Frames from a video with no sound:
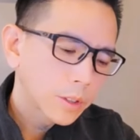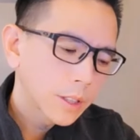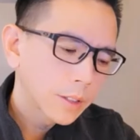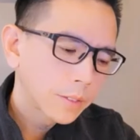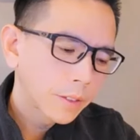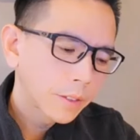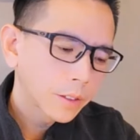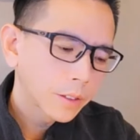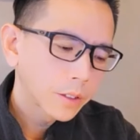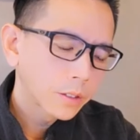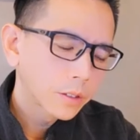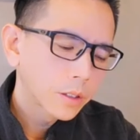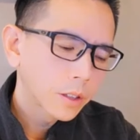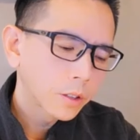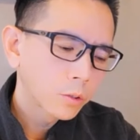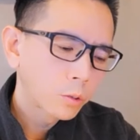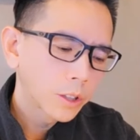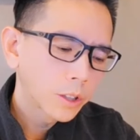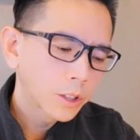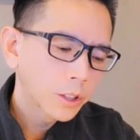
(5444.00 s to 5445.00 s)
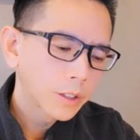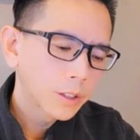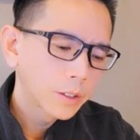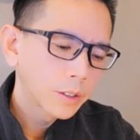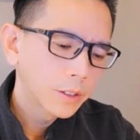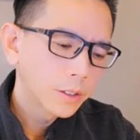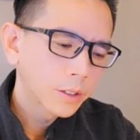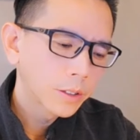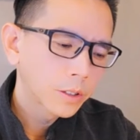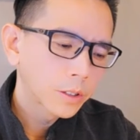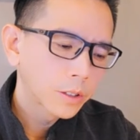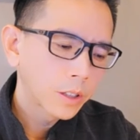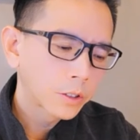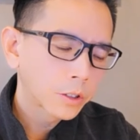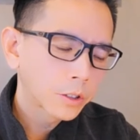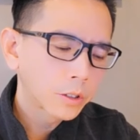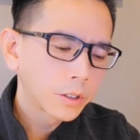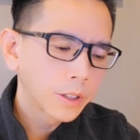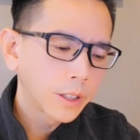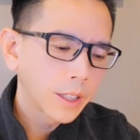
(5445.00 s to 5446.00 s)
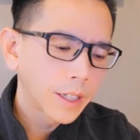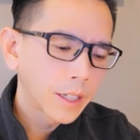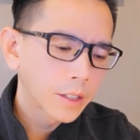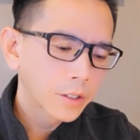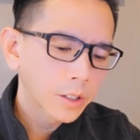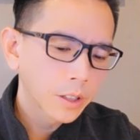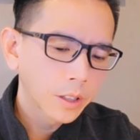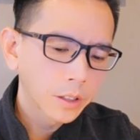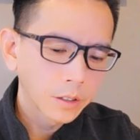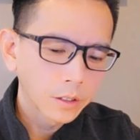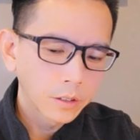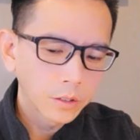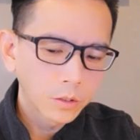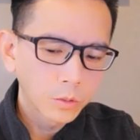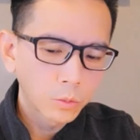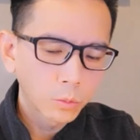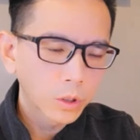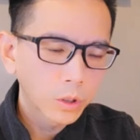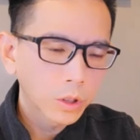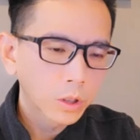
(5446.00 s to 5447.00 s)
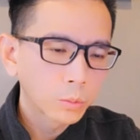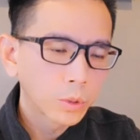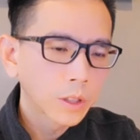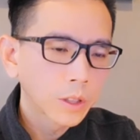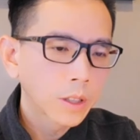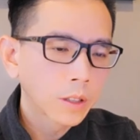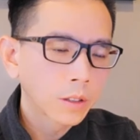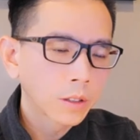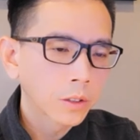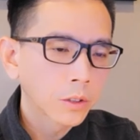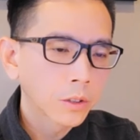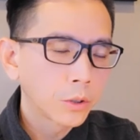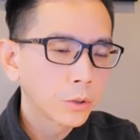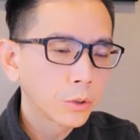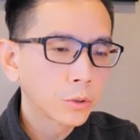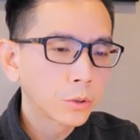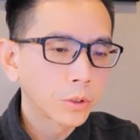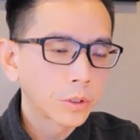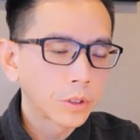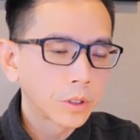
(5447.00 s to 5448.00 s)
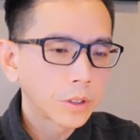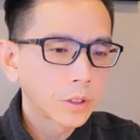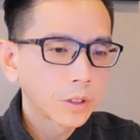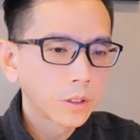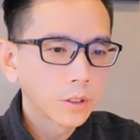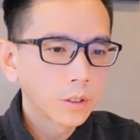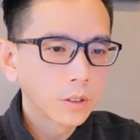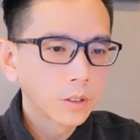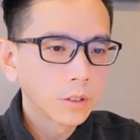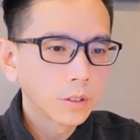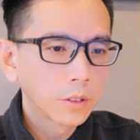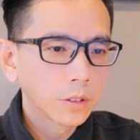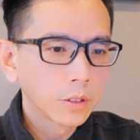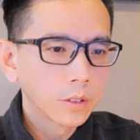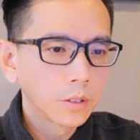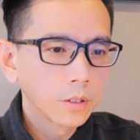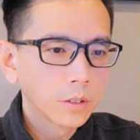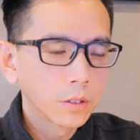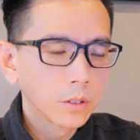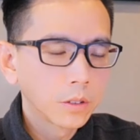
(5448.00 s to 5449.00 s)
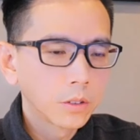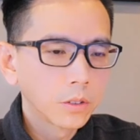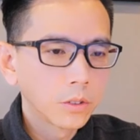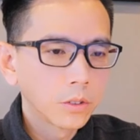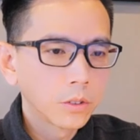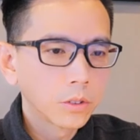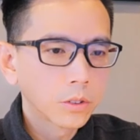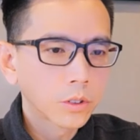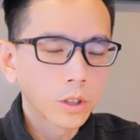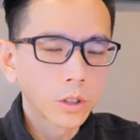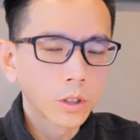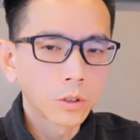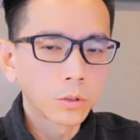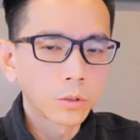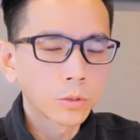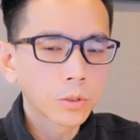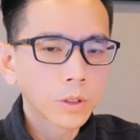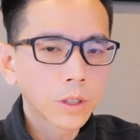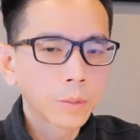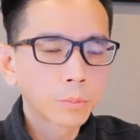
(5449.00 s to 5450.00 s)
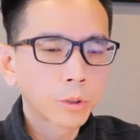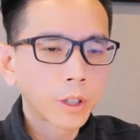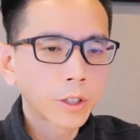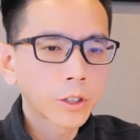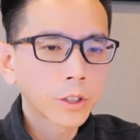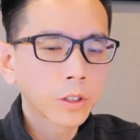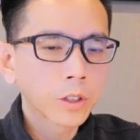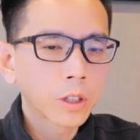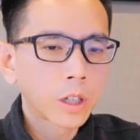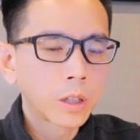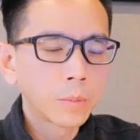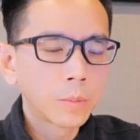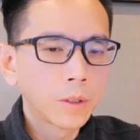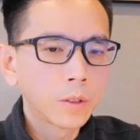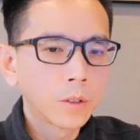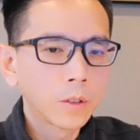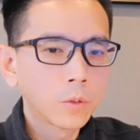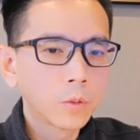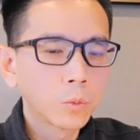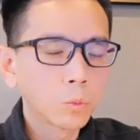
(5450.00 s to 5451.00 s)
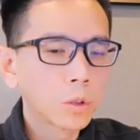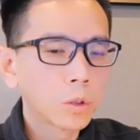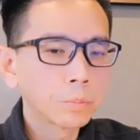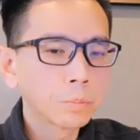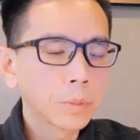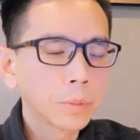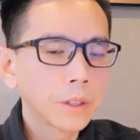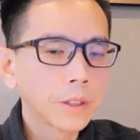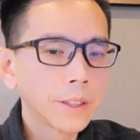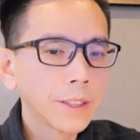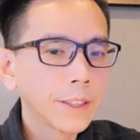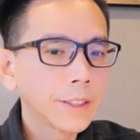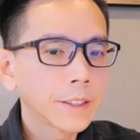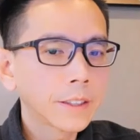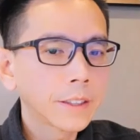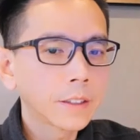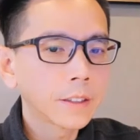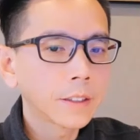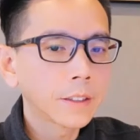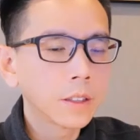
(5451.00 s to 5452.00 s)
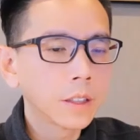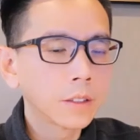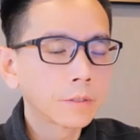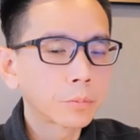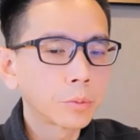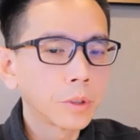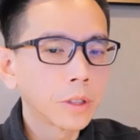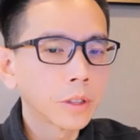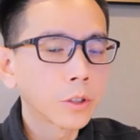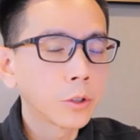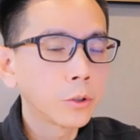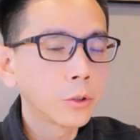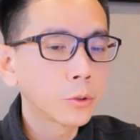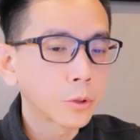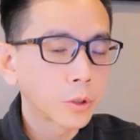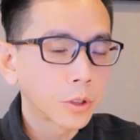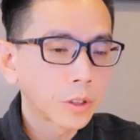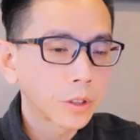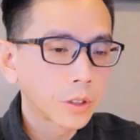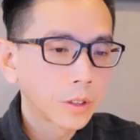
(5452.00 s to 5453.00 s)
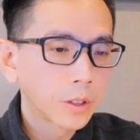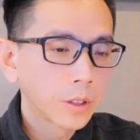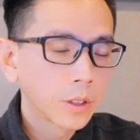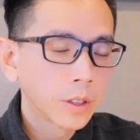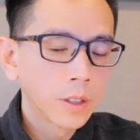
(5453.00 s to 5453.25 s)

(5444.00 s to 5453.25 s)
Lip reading: well, I think the question is essentially asking whether we can cure. So compression garment won't be needed if we cure.